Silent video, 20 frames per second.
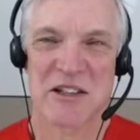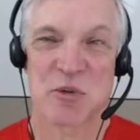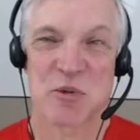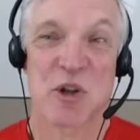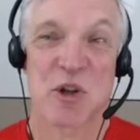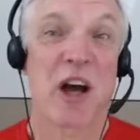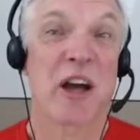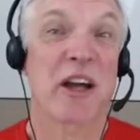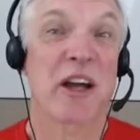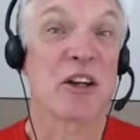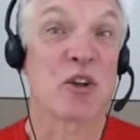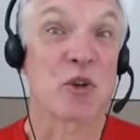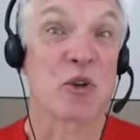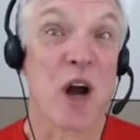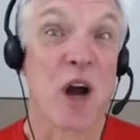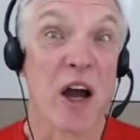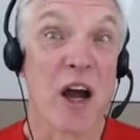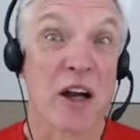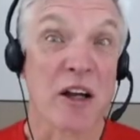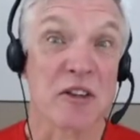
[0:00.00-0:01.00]
and we're talking
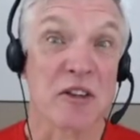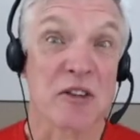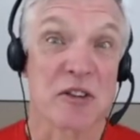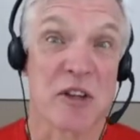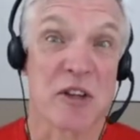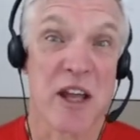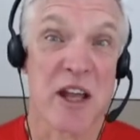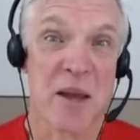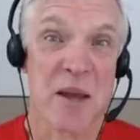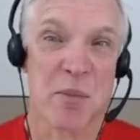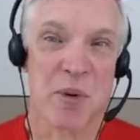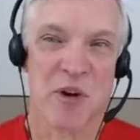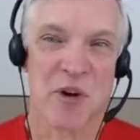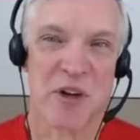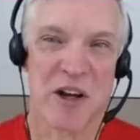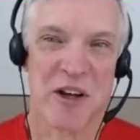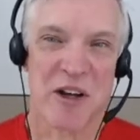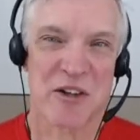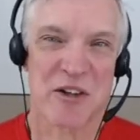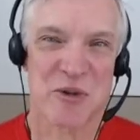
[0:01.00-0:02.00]
trucks. Hey, Bernie,
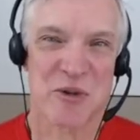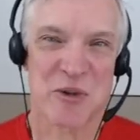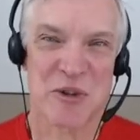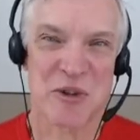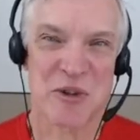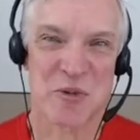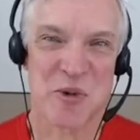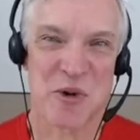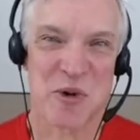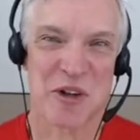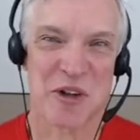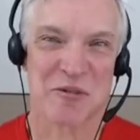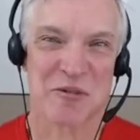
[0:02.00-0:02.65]
how you doing this morning?